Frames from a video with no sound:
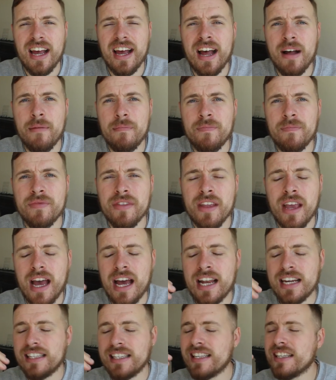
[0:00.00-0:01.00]
And
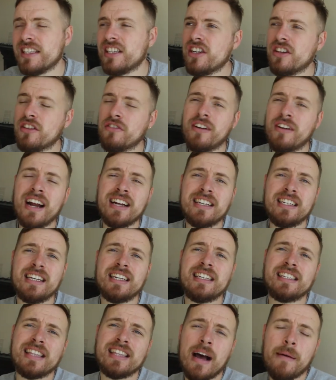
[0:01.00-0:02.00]
he says, you know, the reality
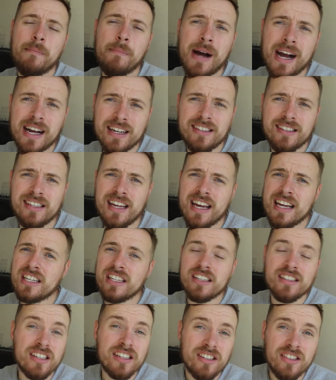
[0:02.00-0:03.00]
is that backstage
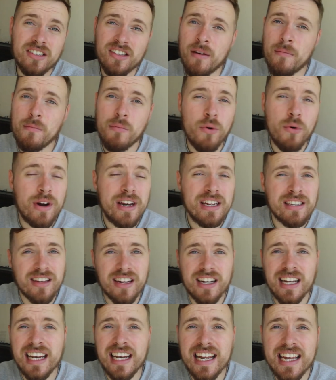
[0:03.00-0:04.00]
is at some point it's
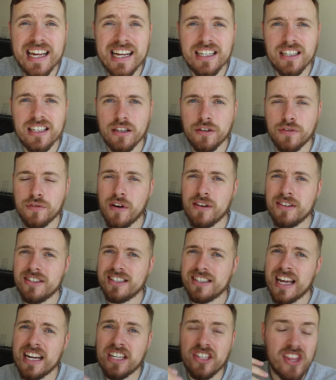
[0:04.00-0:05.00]
going to leak to the front
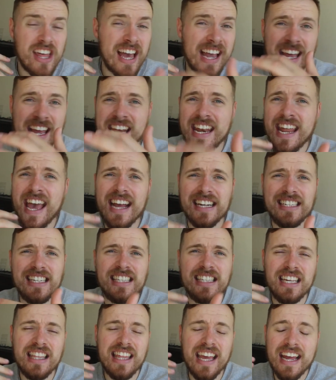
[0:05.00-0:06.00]
stage, that they're
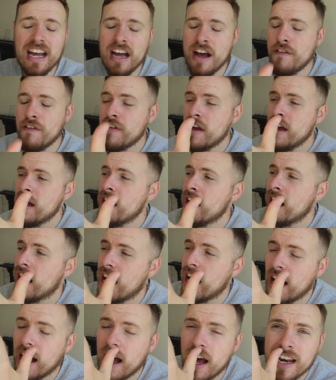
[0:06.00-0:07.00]
connected, that they have
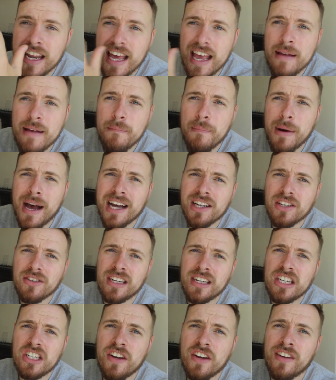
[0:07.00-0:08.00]
an impact
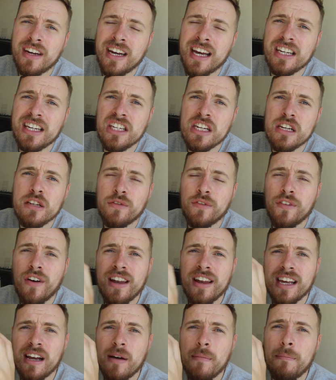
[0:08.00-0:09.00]
on other. And actually it's
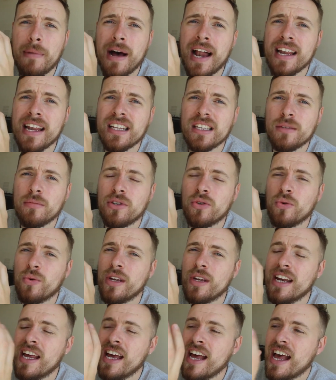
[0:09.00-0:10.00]
finding a balance
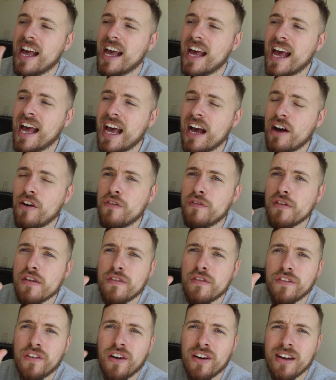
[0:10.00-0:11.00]
between a healthy
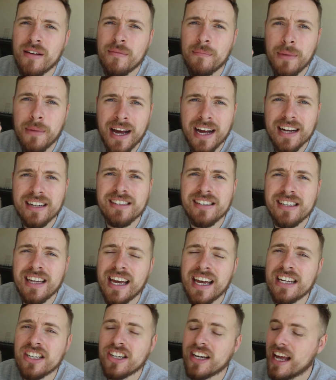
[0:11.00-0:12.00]
front and
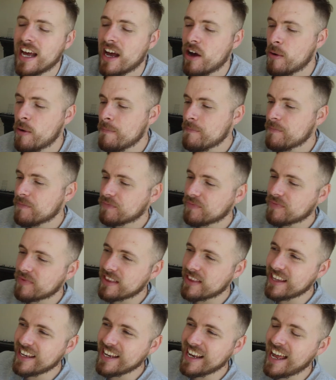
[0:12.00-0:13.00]
backstage, and how
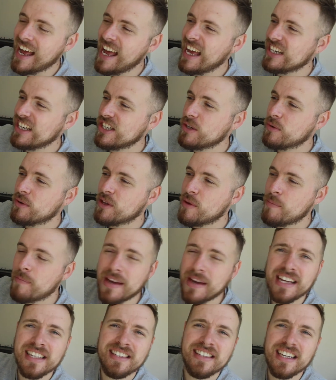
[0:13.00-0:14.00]
actually one of the
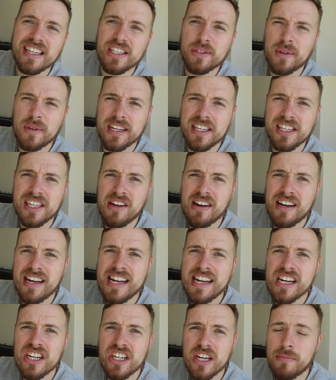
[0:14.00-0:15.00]
biggest things we can do in
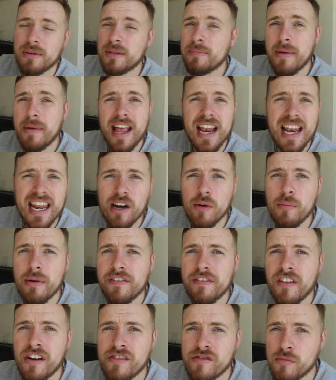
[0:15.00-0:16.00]
leadership is be a little
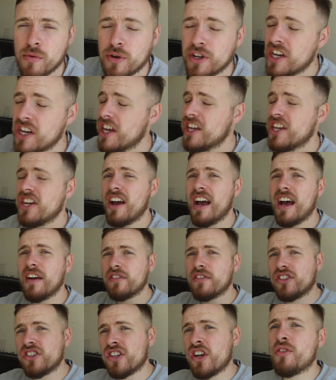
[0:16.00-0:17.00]
bit vulnerable. You know, you don't have
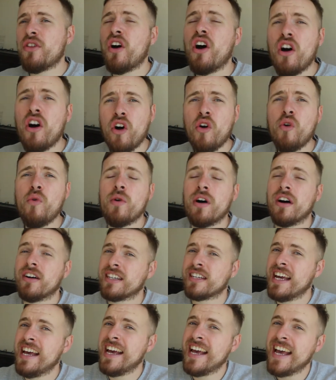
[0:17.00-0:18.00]
to show the whole
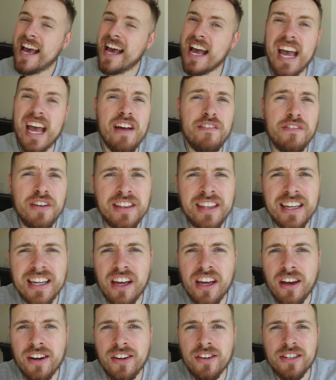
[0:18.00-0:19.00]
world everything
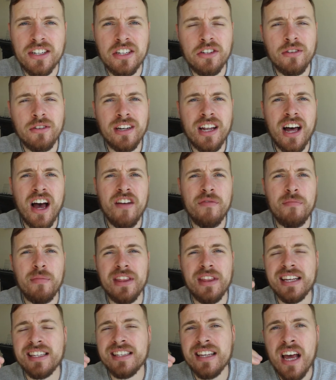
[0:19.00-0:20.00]
going on in your life,
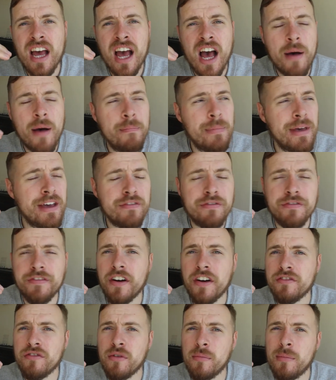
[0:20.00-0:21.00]
but there's a bit of
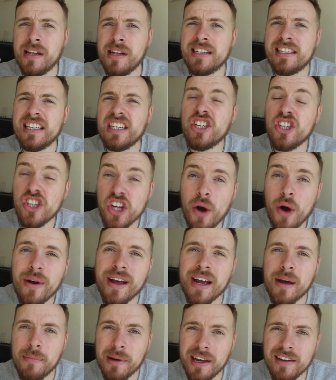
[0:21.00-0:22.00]
vulnerability,
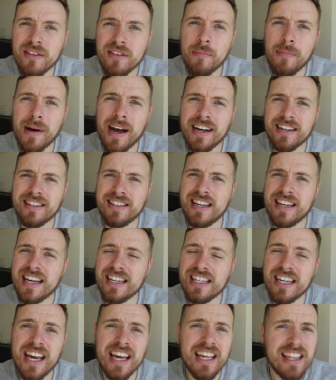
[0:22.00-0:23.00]
showing a bit of the
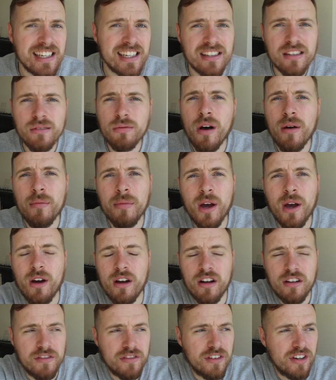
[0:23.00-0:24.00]
backstage. Hey, this is what I'm
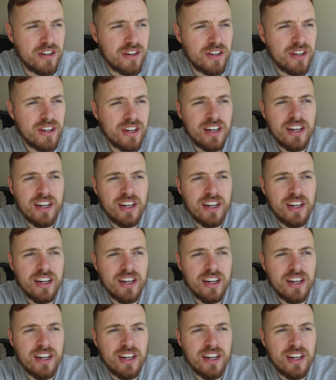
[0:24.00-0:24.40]
going through.